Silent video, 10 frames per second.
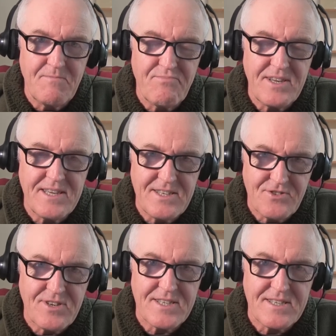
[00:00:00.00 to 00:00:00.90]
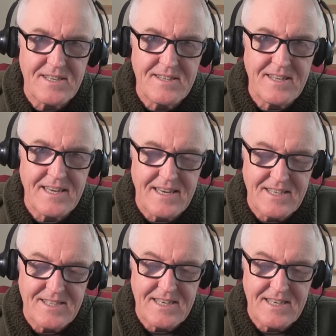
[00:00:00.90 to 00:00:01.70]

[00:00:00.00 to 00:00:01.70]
pretty interesting things.